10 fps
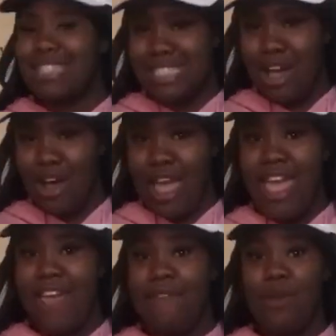So
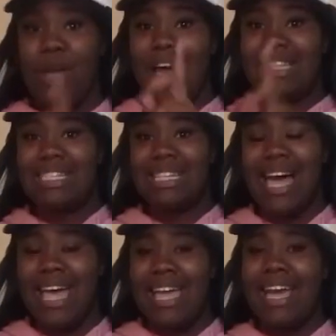if you guys
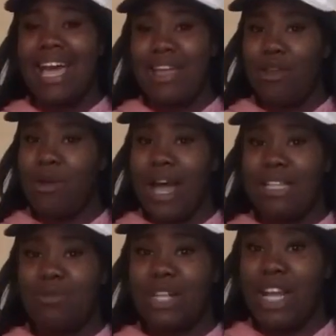like and you
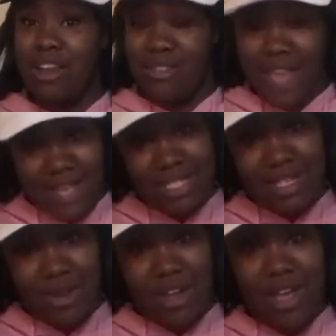guys want to hear that
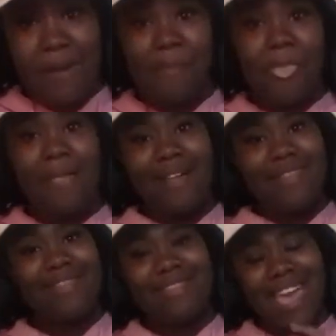story,
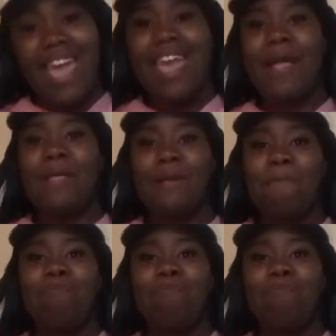then